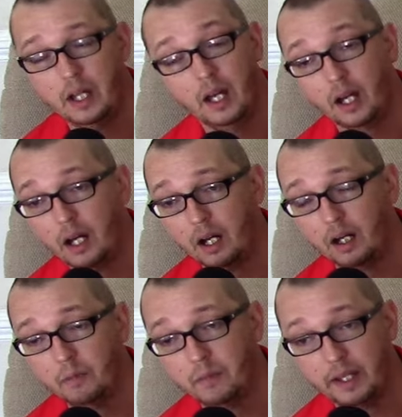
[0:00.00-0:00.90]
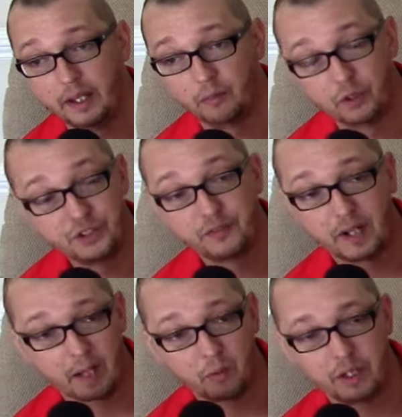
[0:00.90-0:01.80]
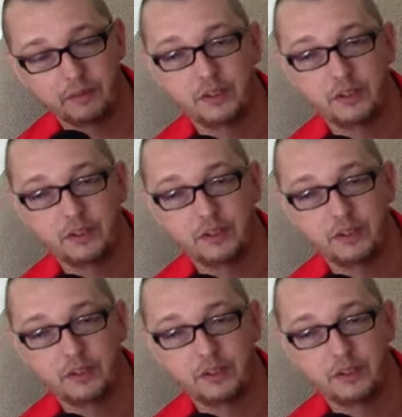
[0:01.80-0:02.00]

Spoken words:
And once you find one,